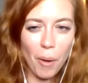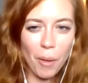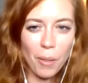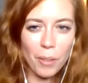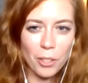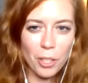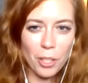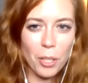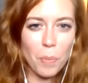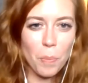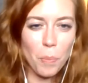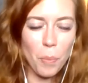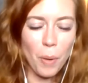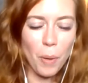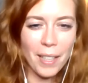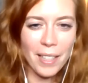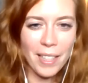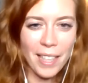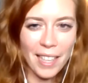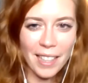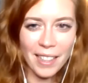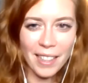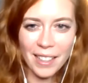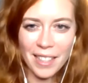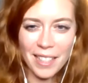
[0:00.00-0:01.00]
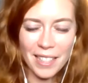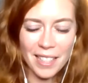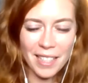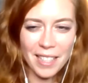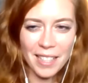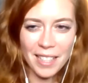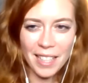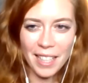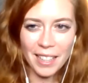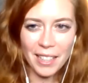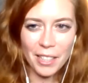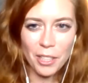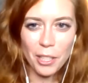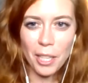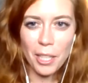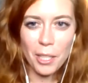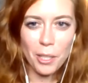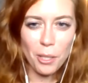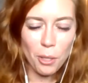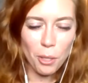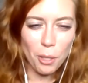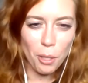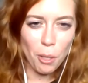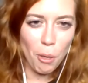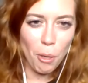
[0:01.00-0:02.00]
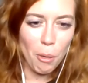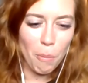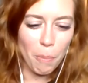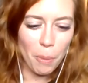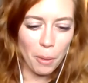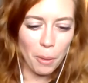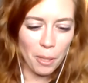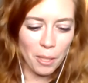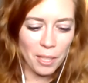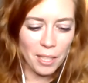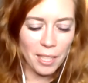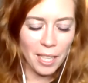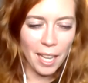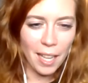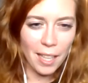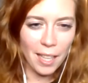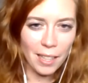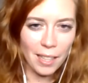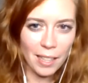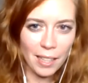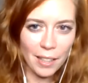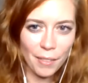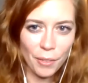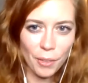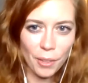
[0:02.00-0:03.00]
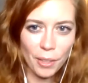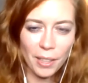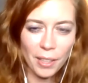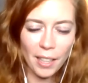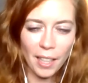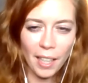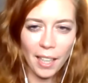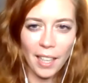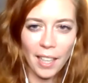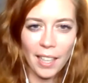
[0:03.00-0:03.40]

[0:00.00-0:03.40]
Just one necklace is like it changes your whole personality if you're a guy.